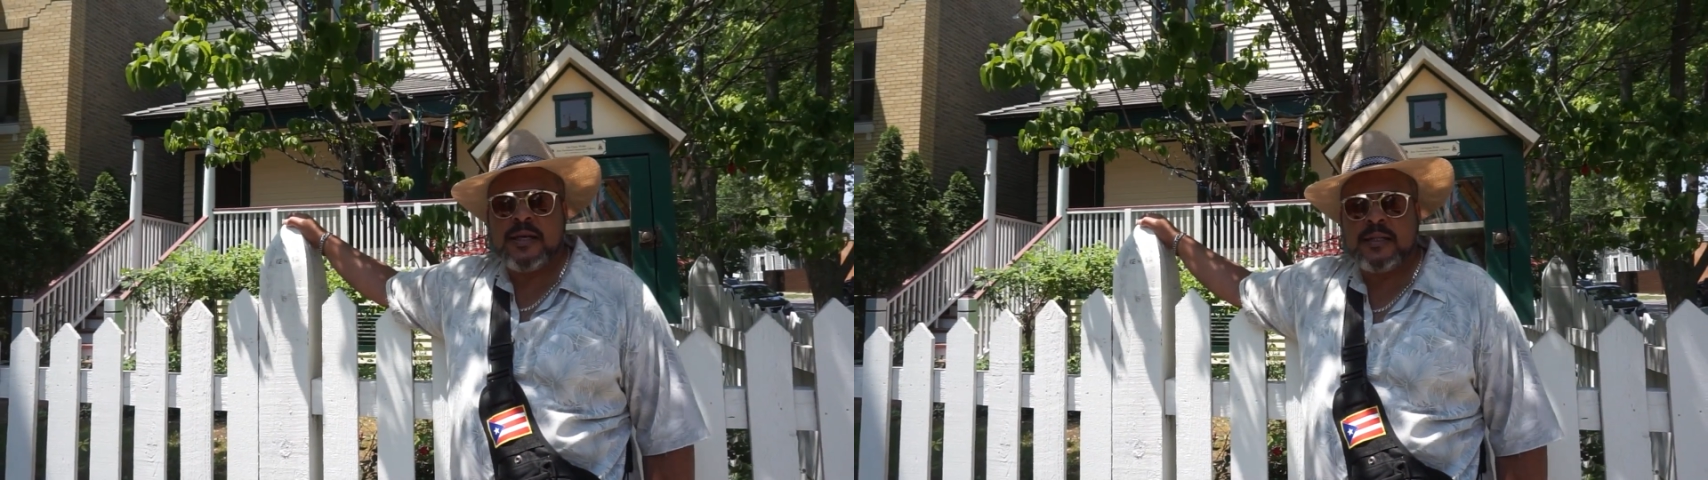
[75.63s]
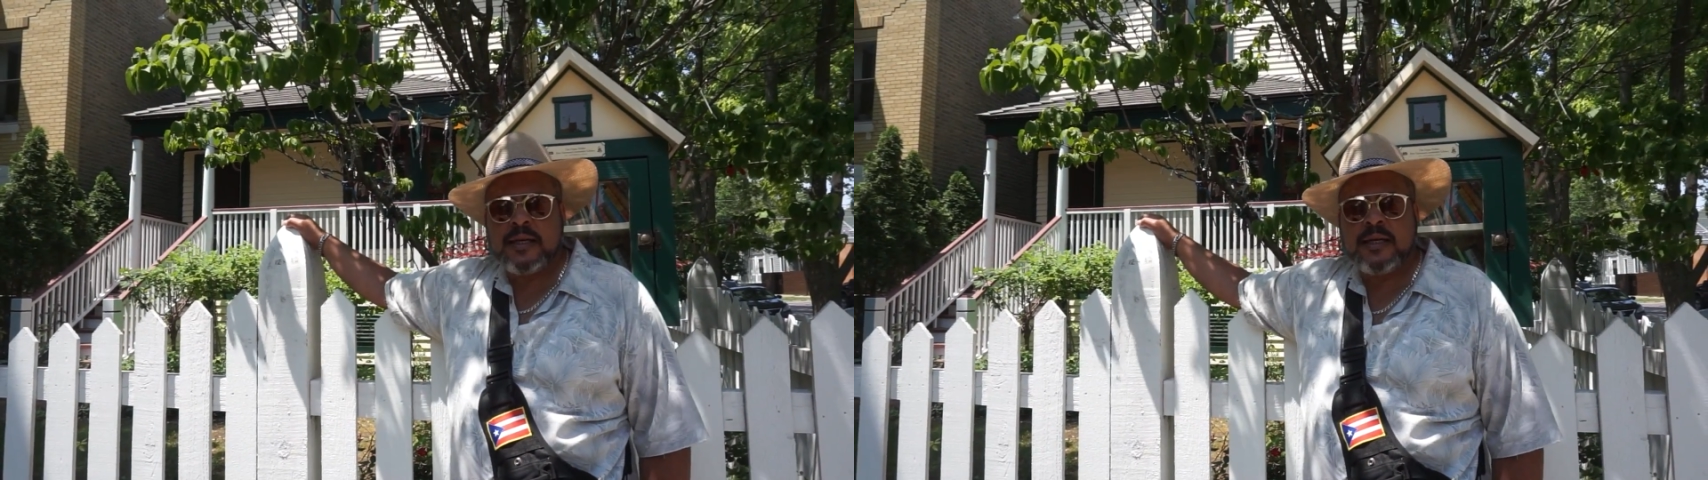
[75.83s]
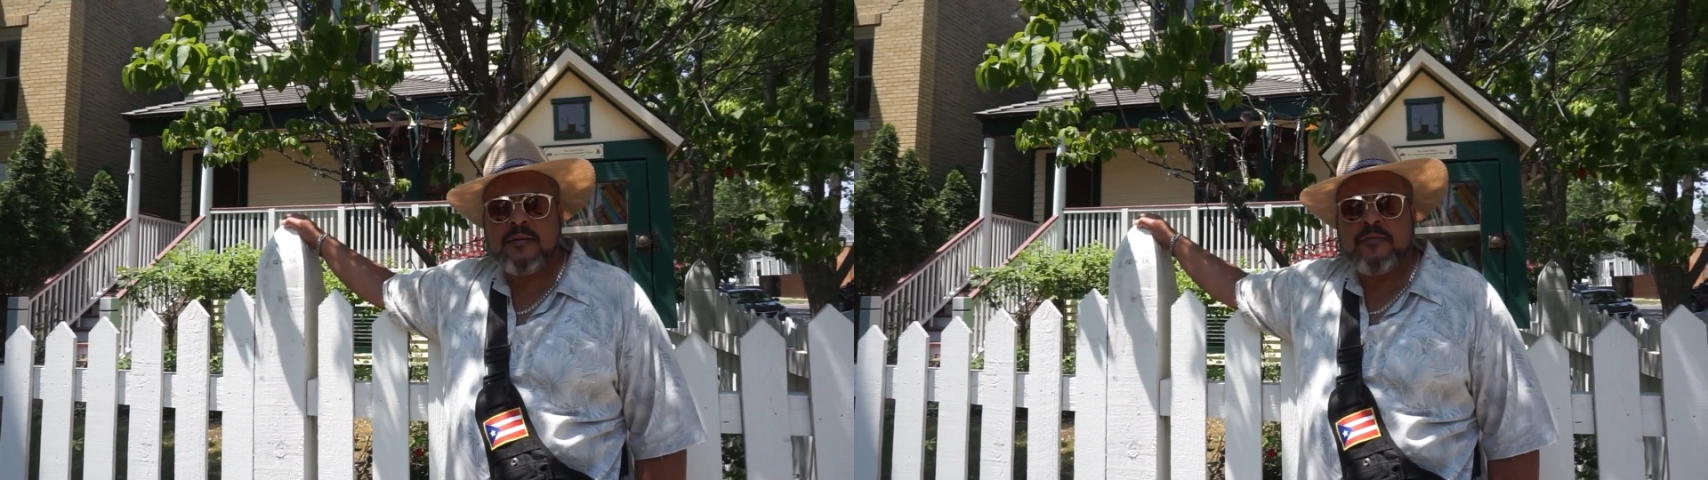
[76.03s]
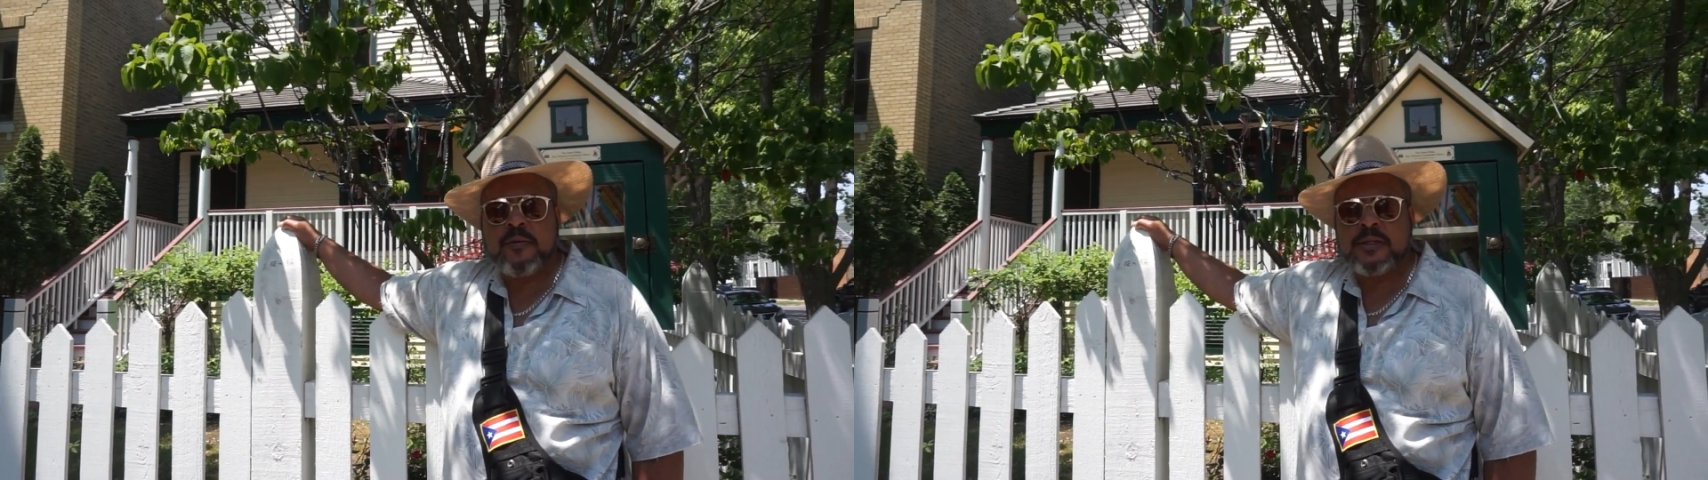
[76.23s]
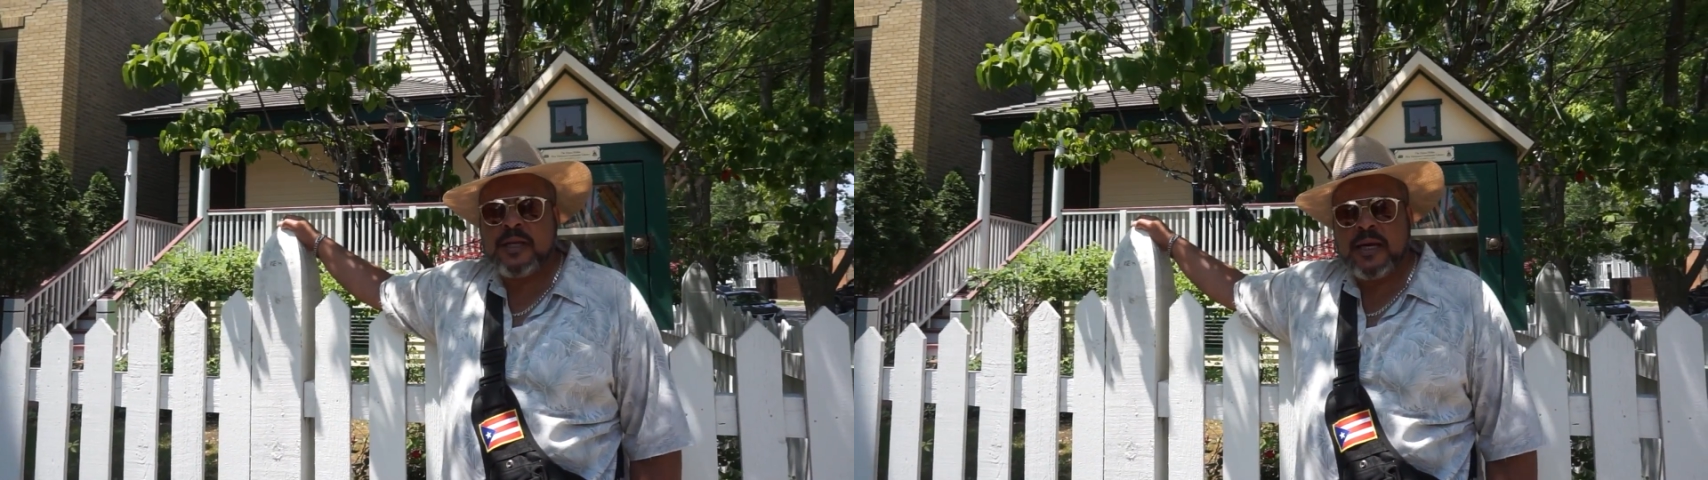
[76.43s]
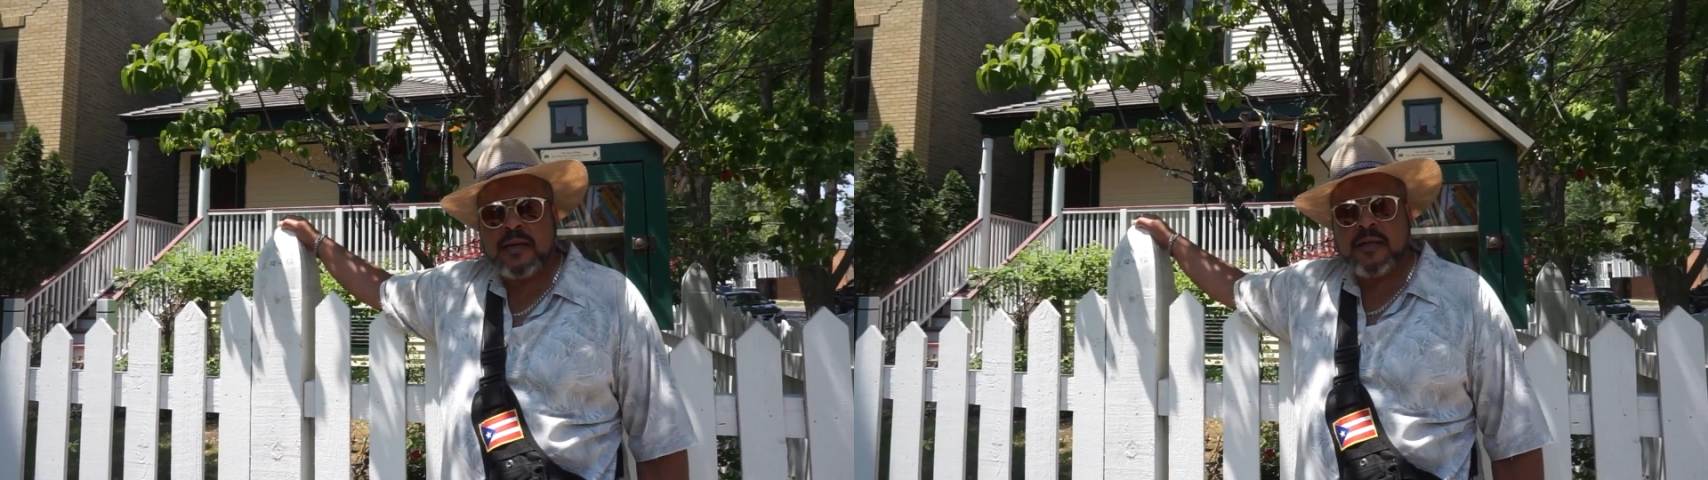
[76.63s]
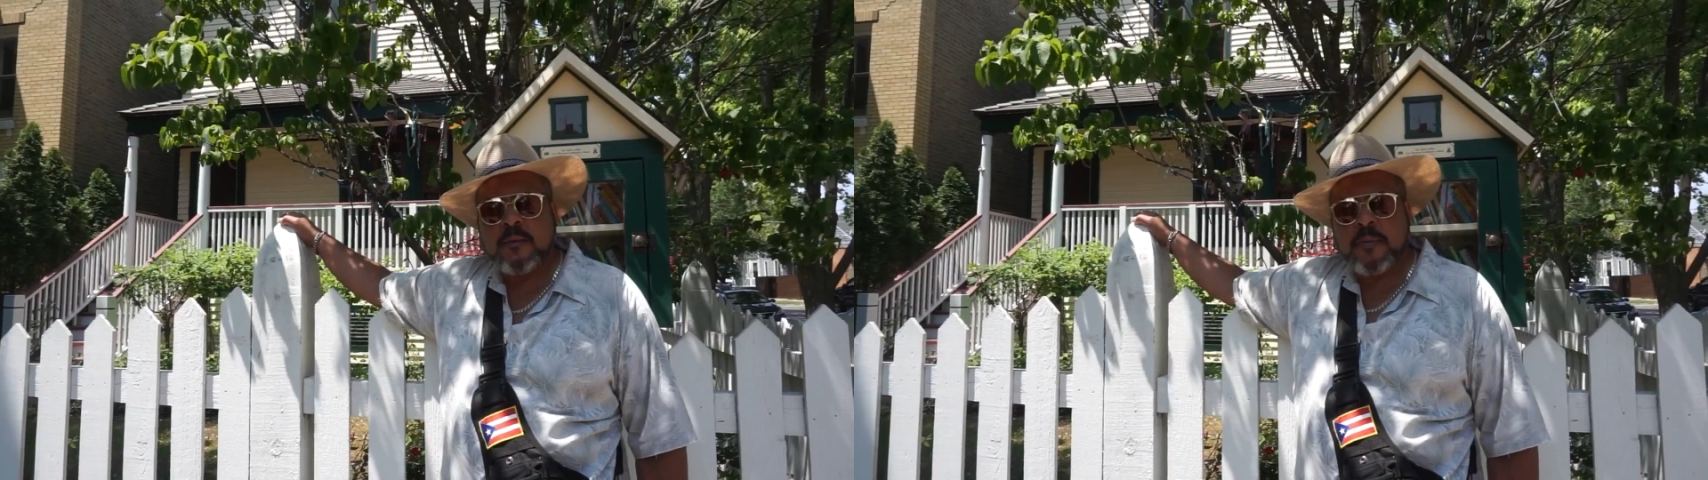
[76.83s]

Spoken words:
that can influence a lot of young